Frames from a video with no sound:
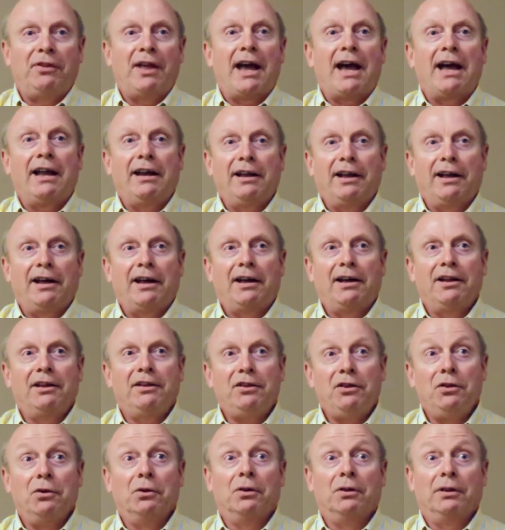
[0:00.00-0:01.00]
that
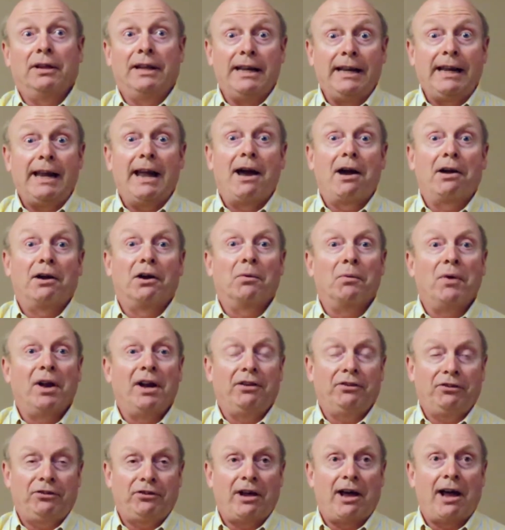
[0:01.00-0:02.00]
you'll encounter when
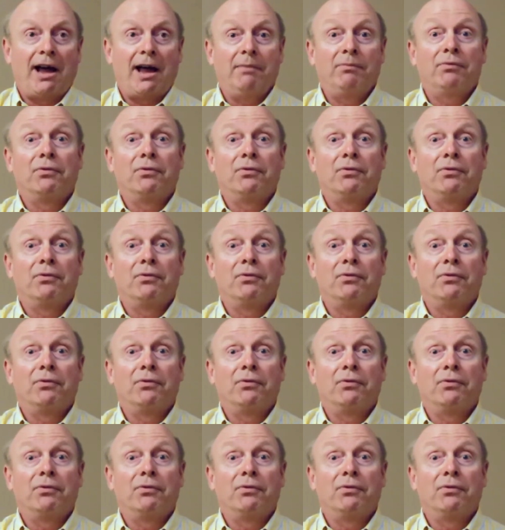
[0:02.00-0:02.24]
it's time.